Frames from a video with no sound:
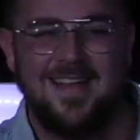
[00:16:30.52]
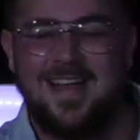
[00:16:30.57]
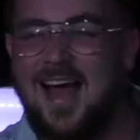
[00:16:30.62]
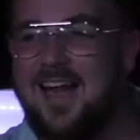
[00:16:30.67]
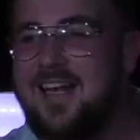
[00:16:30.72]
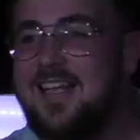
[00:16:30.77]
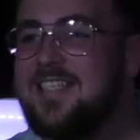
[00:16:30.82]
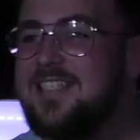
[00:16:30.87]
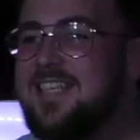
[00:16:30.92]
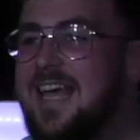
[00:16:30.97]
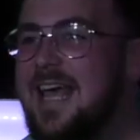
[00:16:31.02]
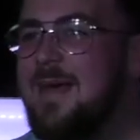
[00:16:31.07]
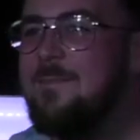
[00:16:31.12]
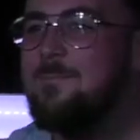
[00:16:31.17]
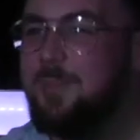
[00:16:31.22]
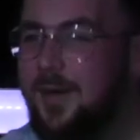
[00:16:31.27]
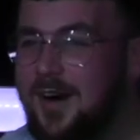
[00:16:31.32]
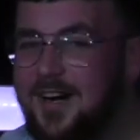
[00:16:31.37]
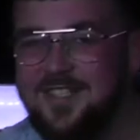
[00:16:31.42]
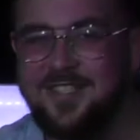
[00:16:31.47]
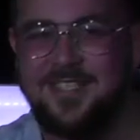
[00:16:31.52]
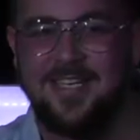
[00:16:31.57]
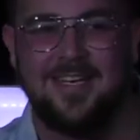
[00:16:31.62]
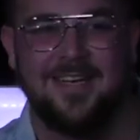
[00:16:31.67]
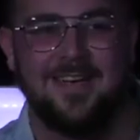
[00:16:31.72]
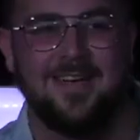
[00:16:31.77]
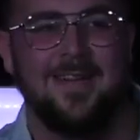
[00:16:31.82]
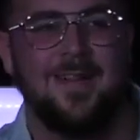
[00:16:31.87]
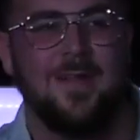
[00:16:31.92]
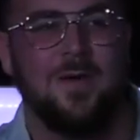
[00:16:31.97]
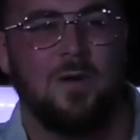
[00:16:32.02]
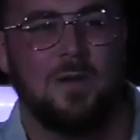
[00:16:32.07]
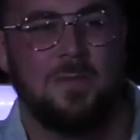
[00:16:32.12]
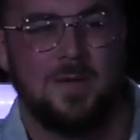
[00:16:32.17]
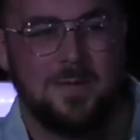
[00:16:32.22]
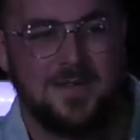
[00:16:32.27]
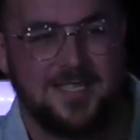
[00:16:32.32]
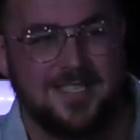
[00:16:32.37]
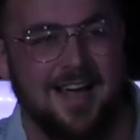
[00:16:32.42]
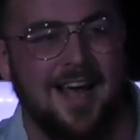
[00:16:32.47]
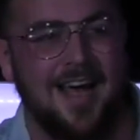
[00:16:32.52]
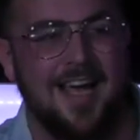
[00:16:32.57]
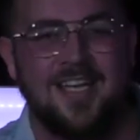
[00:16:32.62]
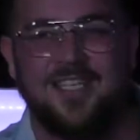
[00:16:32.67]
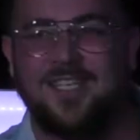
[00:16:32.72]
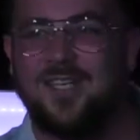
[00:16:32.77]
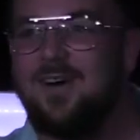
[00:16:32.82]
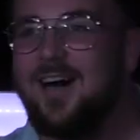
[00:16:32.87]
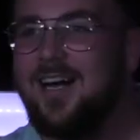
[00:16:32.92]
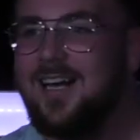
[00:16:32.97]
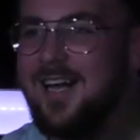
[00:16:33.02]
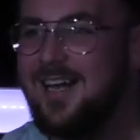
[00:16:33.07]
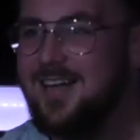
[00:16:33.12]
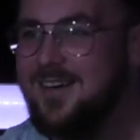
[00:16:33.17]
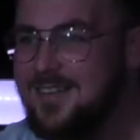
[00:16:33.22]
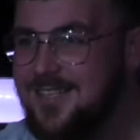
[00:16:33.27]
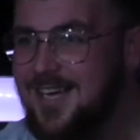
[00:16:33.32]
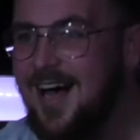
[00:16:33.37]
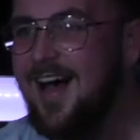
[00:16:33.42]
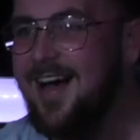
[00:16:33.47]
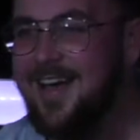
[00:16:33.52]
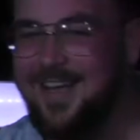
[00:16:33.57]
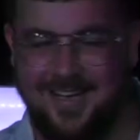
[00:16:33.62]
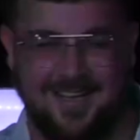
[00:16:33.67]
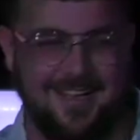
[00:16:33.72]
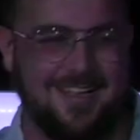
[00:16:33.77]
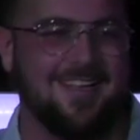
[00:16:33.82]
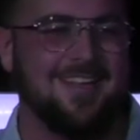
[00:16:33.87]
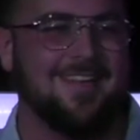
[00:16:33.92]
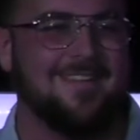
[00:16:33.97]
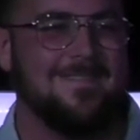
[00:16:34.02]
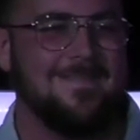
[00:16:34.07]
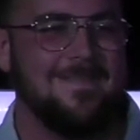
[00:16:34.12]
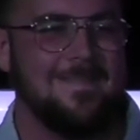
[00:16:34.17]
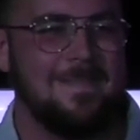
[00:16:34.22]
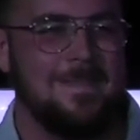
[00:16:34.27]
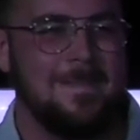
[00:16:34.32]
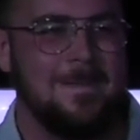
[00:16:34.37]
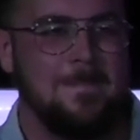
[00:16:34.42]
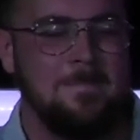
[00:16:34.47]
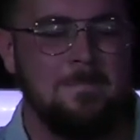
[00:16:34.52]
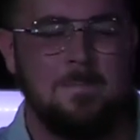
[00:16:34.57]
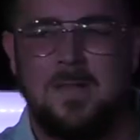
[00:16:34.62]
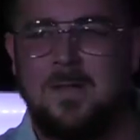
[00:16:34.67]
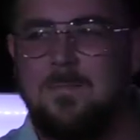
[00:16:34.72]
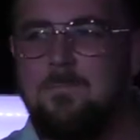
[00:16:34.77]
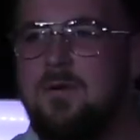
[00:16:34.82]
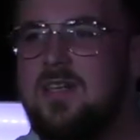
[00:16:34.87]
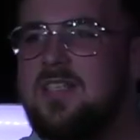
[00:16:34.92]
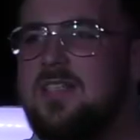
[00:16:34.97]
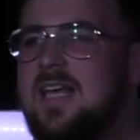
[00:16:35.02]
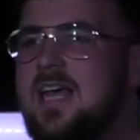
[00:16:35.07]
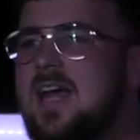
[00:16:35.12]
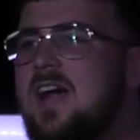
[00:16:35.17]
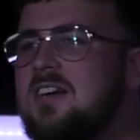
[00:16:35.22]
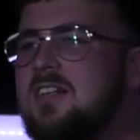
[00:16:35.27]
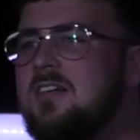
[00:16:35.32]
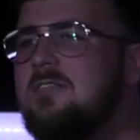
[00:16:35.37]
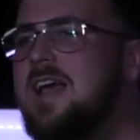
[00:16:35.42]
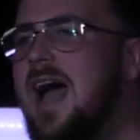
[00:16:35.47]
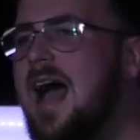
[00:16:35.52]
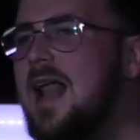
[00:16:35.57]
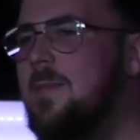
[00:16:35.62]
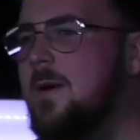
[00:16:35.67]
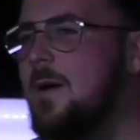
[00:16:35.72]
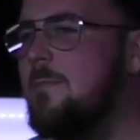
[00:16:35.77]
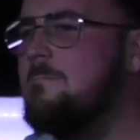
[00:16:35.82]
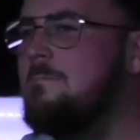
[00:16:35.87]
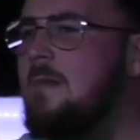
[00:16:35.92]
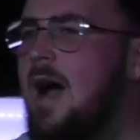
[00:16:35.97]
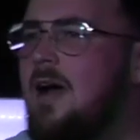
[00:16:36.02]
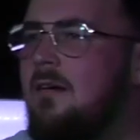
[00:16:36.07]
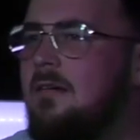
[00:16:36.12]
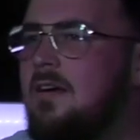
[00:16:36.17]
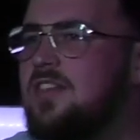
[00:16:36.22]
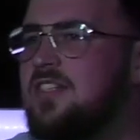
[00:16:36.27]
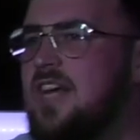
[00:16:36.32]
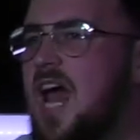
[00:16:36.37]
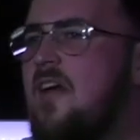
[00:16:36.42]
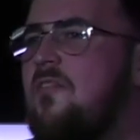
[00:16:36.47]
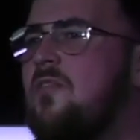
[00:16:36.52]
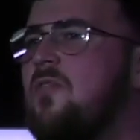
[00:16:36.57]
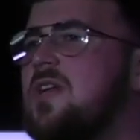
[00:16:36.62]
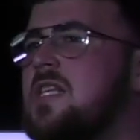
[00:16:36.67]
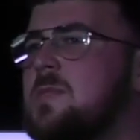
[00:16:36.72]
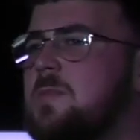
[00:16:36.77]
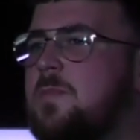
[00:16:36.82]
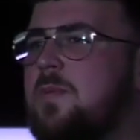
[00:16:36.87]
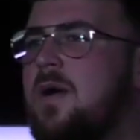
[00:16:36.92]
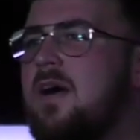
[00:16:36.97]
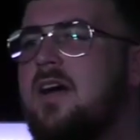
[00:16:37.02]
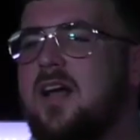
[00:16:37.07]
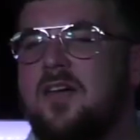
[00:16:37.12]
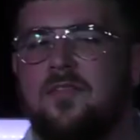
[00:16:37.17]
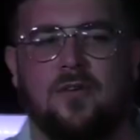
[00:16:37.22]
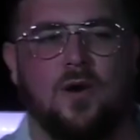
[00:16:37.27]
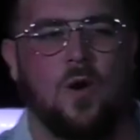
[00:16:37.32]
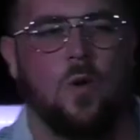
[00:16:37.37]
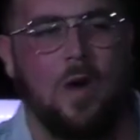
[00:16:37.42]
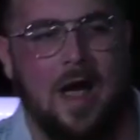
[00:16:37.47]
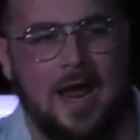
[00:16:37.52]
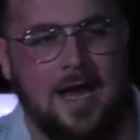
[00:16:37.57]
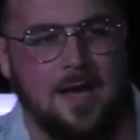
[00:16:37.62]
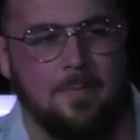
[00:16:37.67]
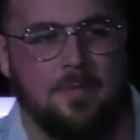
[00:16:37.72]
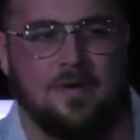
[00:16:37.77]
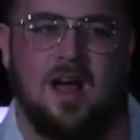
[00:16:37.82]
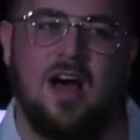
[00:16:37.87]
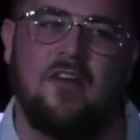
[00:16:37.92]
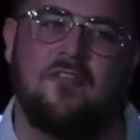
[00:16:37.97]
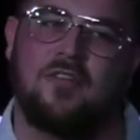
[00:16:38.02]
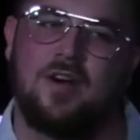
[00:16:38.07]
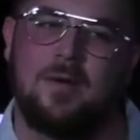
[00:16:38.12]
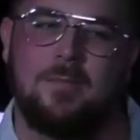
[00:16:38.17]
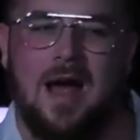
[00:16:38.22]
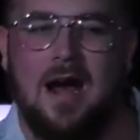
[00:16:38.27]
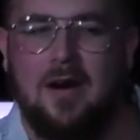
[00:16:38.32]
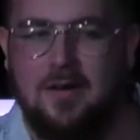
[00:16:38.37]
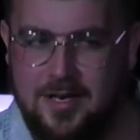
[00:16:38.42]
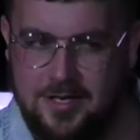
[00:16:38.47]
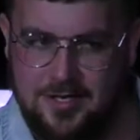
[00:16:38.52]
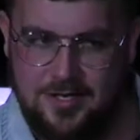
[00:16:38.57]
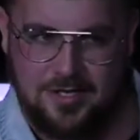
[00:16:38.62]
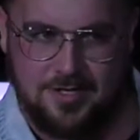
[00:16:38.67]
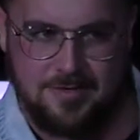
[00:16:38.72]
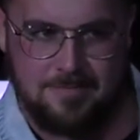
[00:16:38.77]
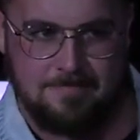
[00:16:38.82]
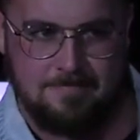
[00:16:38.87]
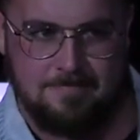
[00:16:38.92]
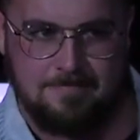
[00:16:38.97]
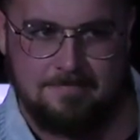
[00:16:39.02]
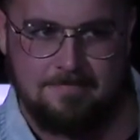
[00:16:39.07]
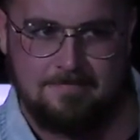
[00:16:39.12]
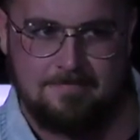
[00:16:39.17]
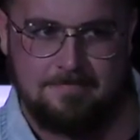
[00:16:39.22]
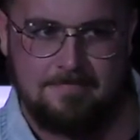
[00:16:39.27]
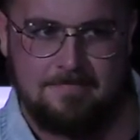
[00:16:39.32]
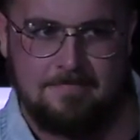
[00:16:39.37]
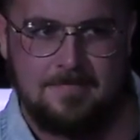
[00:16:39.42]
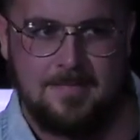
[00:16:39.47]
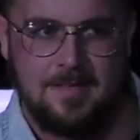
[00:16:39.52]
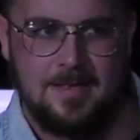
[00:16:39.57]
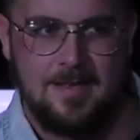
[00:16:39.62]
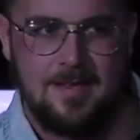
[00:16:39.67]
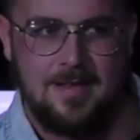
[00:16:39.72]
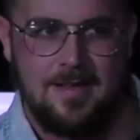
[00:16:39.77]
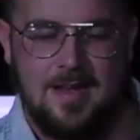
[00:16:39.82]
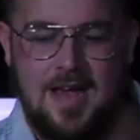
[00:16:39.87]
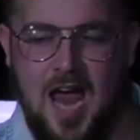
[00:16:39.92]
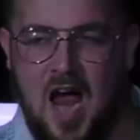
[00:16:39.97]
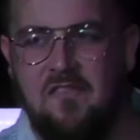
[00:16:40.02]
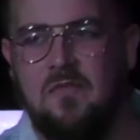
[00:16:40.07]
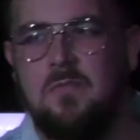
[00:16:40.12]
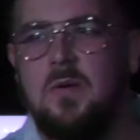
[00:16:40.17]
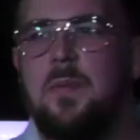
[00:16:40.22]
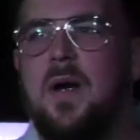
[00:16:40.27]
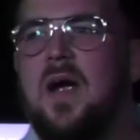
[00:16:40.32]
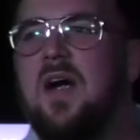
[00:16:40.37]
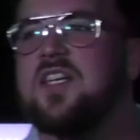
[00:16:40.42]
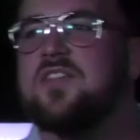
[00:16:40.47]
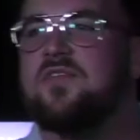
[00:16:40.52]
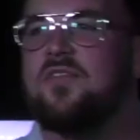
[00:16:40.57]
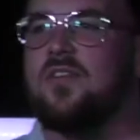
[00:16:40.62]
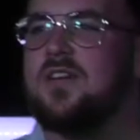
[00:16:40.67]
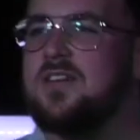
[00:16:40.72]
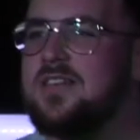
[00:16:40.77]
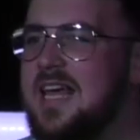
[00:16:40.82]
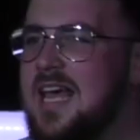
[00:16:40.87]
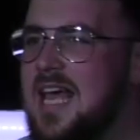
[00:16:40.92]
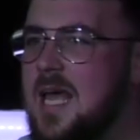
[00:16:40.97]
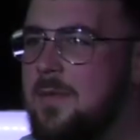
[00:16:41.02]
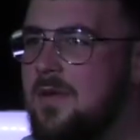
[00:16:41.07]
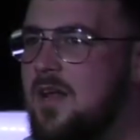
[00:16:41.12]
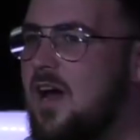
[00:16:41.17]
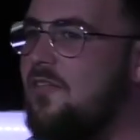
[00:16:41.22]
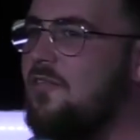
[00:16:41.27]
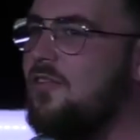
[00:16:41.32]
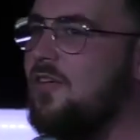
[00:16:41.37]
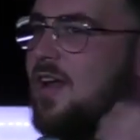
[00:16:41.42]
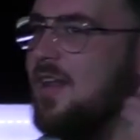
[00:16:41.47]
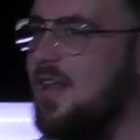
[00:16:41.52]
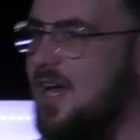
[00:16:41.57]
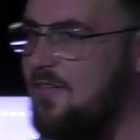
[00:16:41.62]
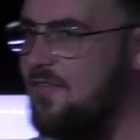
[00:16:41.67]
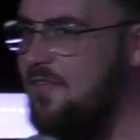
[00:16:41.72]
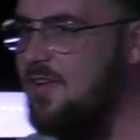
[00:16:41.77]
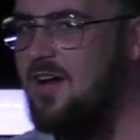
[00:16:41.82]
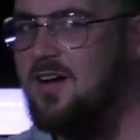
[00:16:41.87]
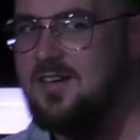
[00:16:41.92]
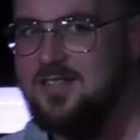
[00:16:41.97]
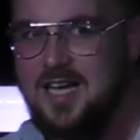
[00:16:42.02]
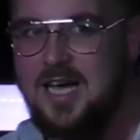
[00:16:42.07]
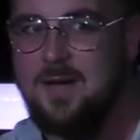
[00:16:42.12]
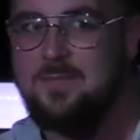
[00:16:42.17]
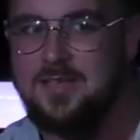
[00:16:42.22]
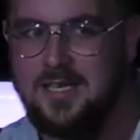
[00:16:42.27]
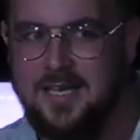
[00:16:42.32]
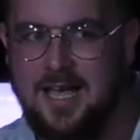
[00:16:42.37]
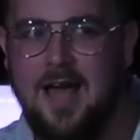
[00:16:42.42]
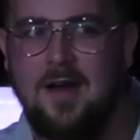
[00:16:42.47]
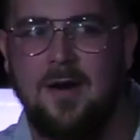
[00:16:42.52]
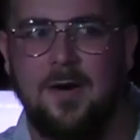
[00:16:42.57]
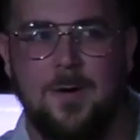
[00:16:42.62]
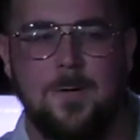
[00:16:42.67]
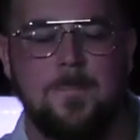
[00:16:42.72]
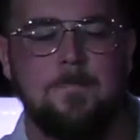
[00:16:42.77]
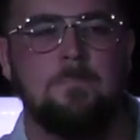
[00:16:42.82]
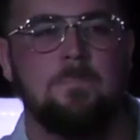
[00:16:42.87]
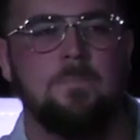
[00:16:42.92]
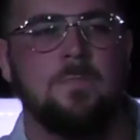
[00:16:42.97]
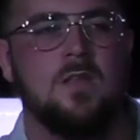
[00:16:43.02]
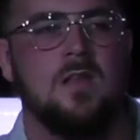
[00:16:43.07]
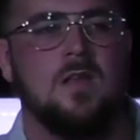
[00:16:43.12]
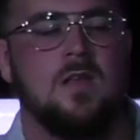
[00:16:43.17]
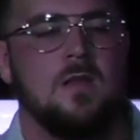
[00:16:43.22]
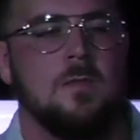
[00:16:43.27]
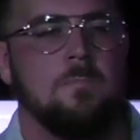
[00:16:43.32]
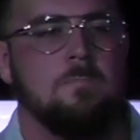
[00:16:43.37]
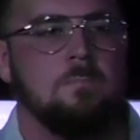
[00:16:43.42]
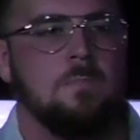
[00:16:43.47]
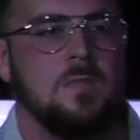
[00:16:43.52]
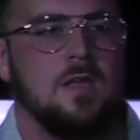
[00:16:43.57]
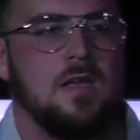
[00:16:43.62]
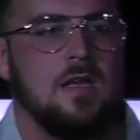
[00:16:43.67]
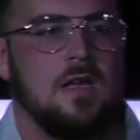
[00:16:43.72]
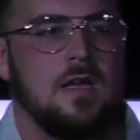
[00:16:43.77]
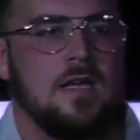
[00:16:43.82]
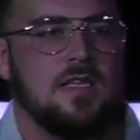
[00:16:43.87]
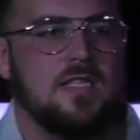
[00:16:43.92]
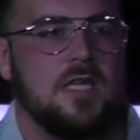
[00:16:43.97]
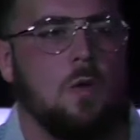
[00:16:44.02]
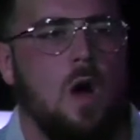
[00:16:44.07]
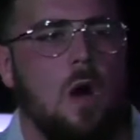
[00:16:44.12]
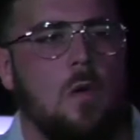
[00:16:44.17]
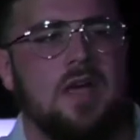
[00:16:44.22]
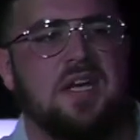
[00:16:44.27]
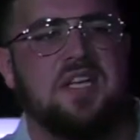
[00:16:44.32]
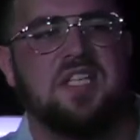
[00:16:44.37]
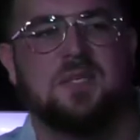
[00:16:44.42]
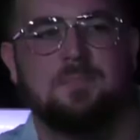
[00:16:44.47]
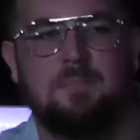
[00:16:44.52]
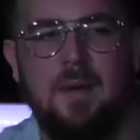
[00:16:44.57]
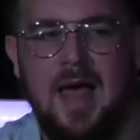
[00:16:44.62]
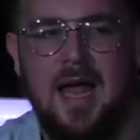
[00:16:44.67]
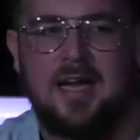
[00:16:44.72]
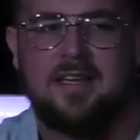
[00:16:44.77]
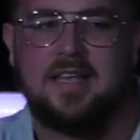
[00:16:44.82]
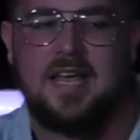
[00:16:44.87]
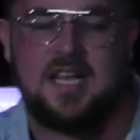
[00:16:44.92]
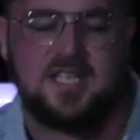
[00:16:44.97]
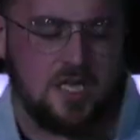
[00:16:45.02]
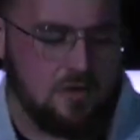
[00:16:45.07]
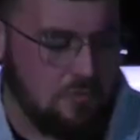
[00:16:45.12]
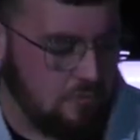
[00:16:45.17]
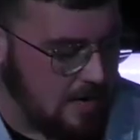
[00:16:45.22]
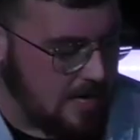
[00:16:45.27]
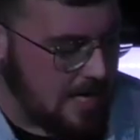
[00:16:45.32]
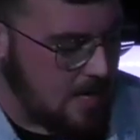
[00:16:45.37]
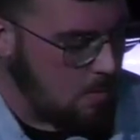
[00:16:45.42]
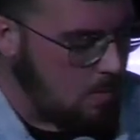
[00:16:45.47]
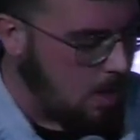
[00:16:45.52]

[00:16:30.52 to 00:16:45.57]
And the same person will be beside you until you die. But see, here's the reality about marriage. Everyone's preparing for a wedding, but not for a marriage. Everyone prepares for a day, but not for a lifelong time together. See, what we expect isn't really